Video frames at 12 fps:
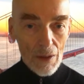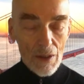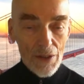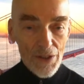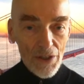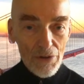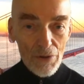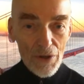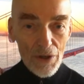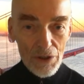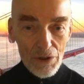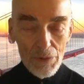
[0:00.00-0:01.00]
Another
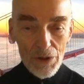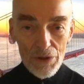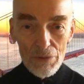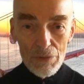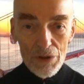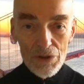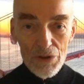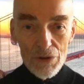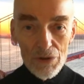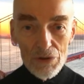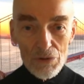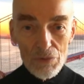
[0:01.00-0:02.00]
argument that was
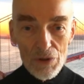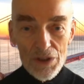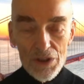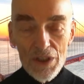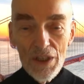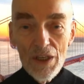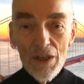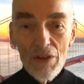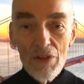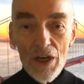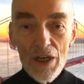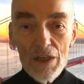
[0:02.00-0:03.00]
used was
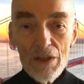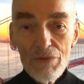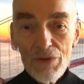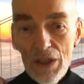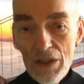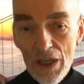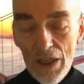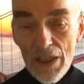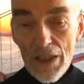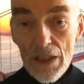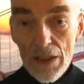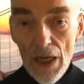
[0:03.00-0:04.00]
that if
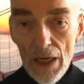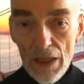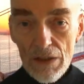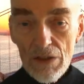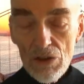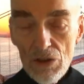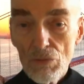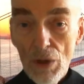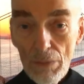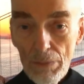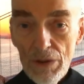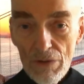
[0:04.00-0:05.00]
Al-Qaeda had had this
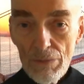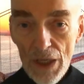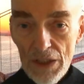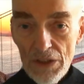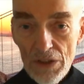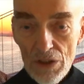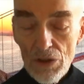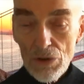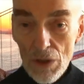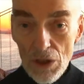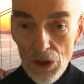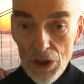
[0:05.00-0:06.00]
weapon of mass
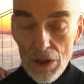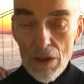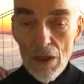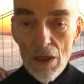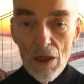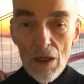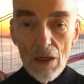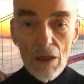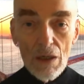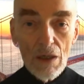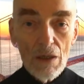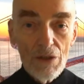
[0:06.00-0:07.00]
destruction,
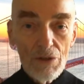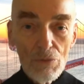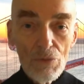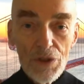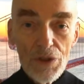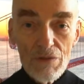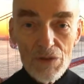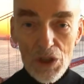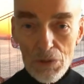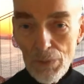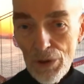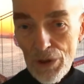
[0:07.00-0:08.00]
it wouldn't have
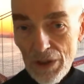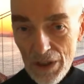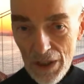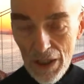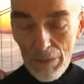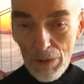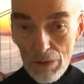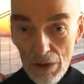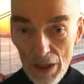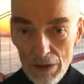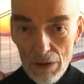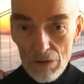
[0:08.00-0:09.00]
just put it in a couple of
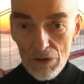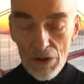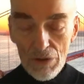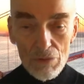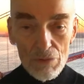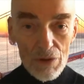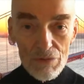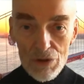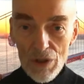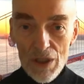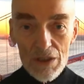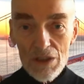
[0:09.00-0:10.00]
letters, it would have
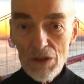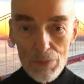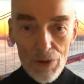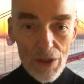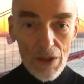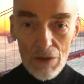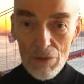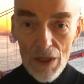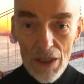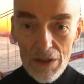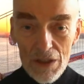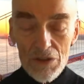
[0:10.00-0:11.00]
tried to spread it
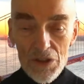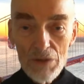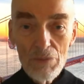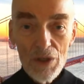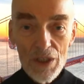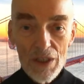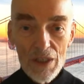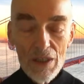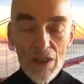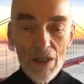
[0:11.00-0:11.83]
around in some way.